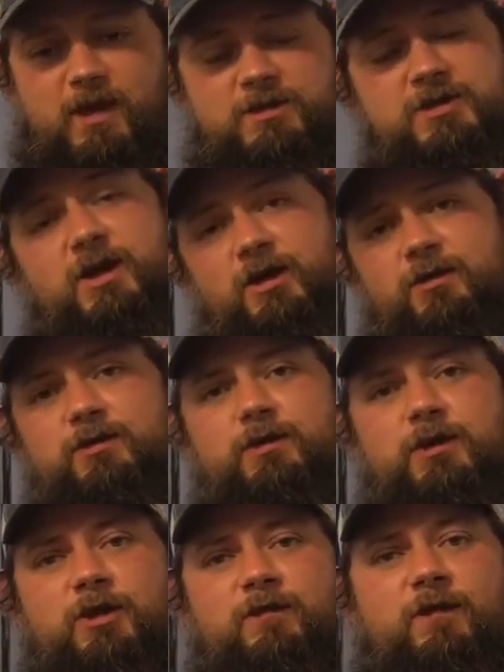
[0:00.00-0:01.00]
So
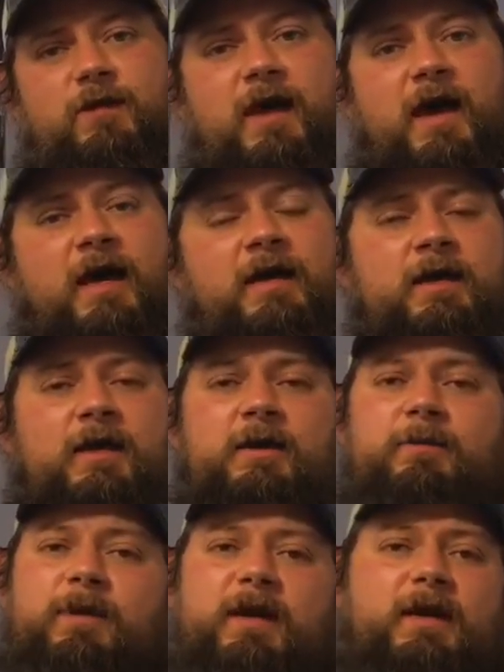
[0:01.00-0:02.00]
look for that.
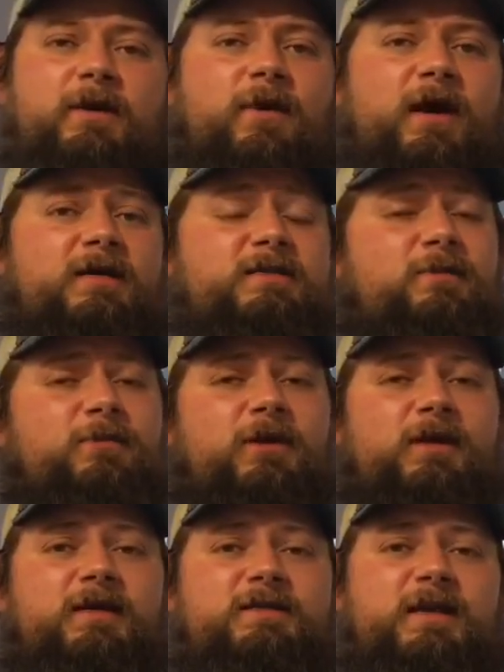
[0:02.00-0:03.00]
But anyways, I'm
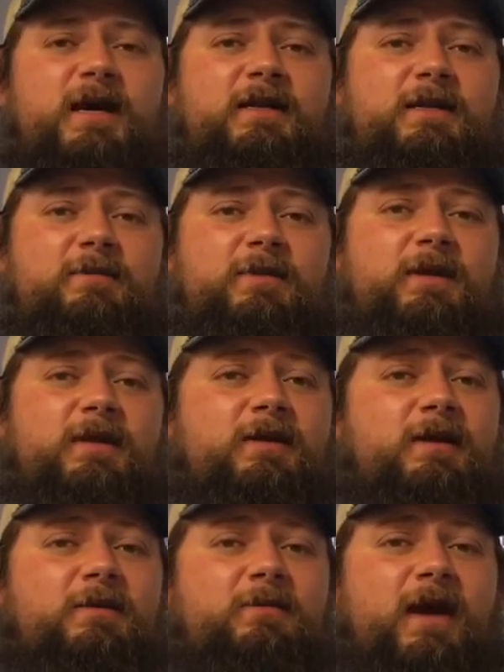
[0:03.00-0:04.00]
really excited to be
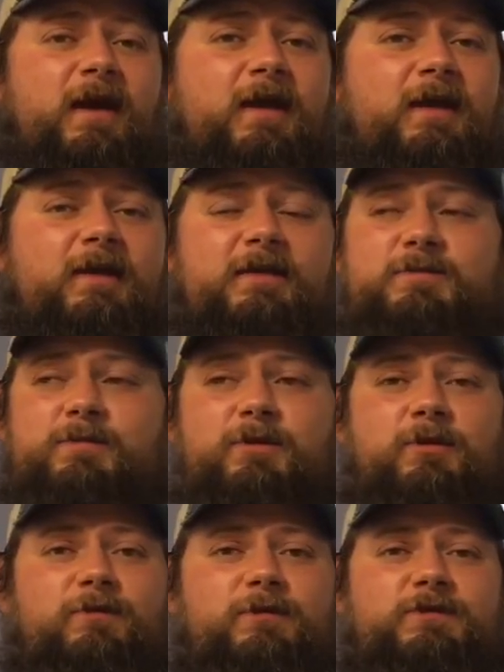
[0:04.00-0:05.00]
here in Maine. It's
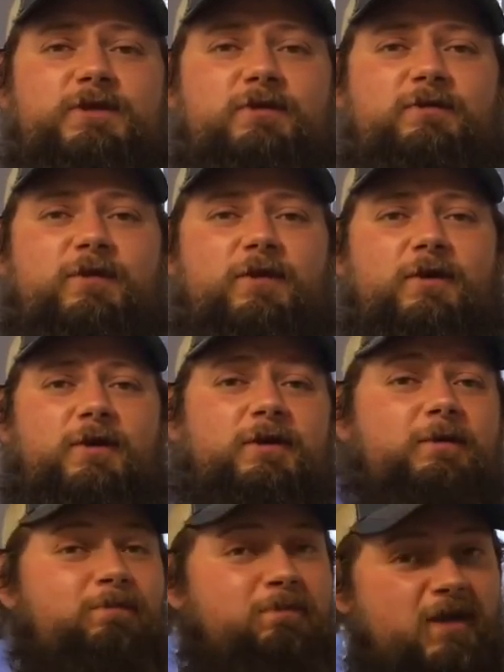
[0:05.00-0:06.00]
beautiful so
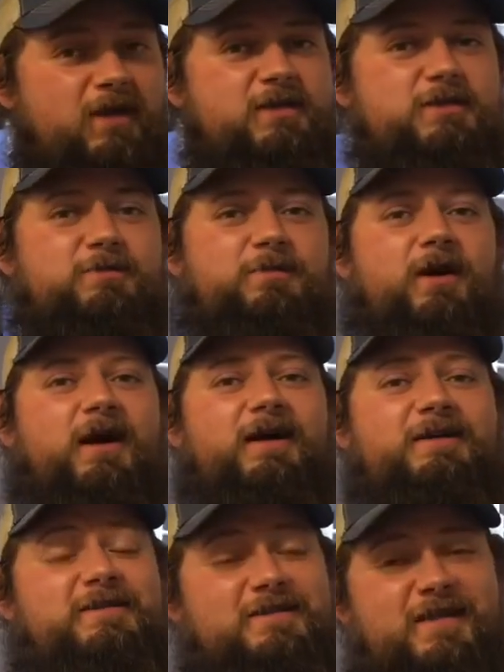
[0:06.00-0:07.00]
far. The biggest
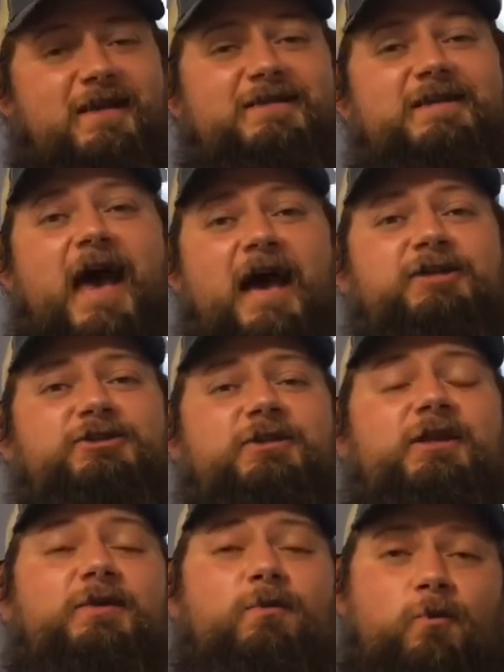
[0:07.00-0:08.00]
surprise is that it's
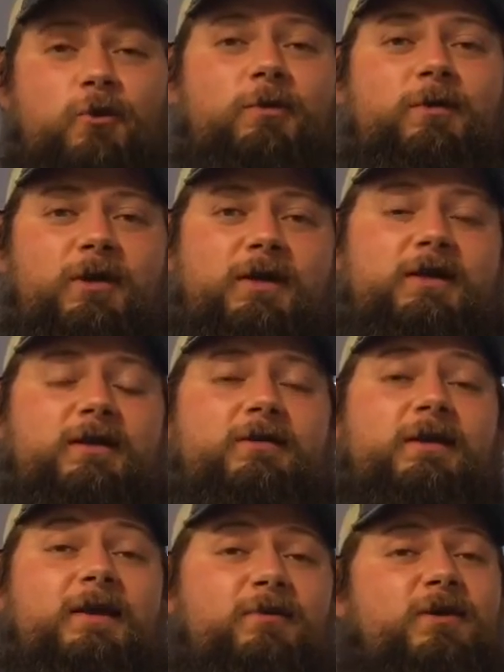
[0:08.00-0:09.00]
actually warmer here
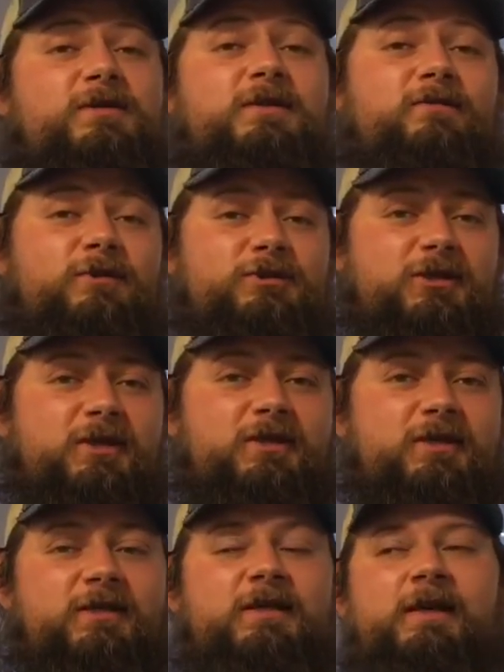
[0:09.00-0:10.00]
than it was in
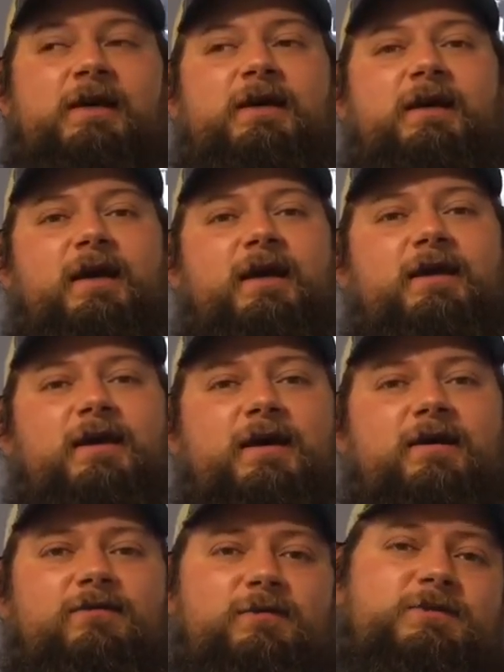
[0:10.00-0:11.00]
Virginia.
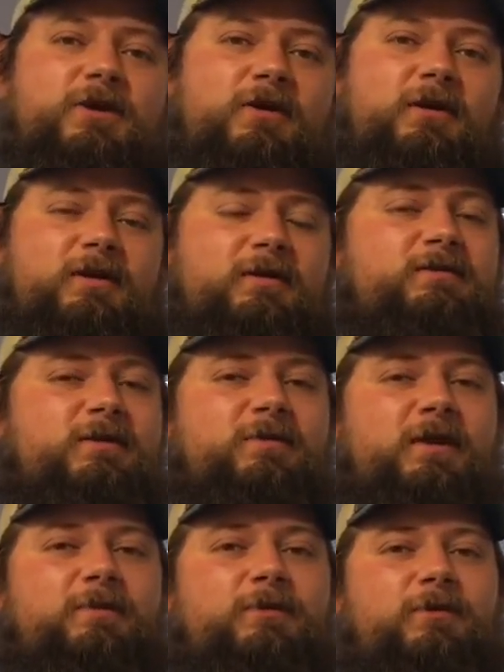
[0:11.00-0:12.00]
And from talking to
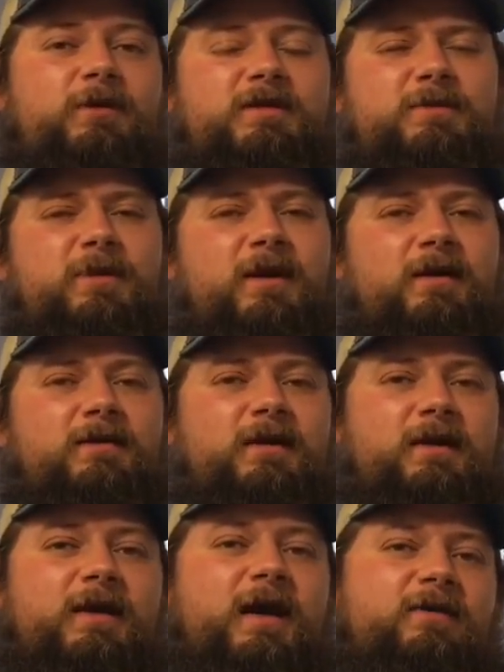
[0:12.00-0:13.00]
people, it's
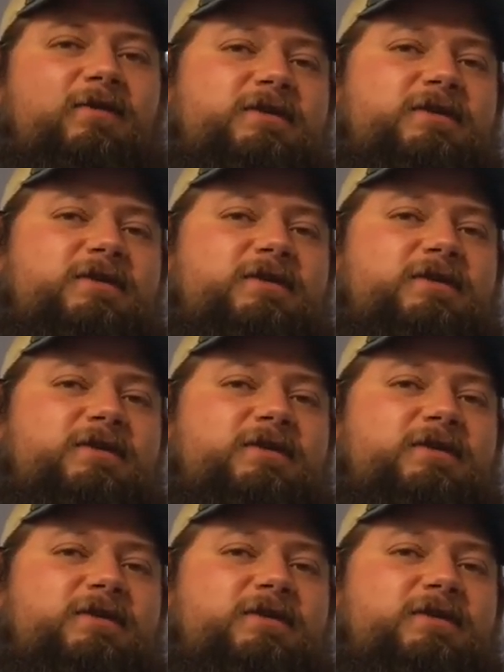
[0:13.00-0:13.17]
apparently kind of